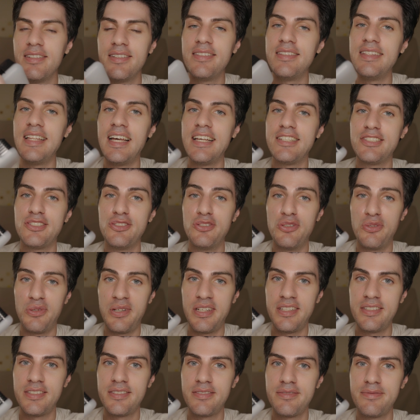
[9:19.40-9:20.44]
less
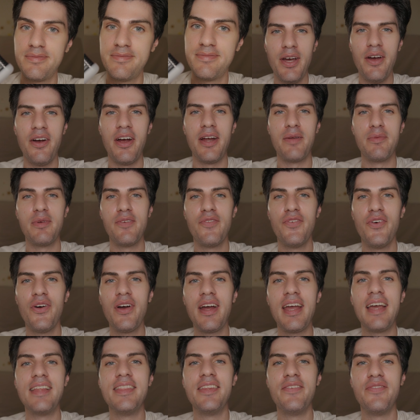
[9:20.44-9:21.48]
noise. Alright, before
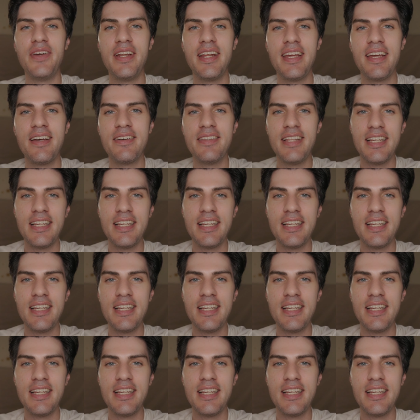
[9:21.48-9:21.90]
I end the video,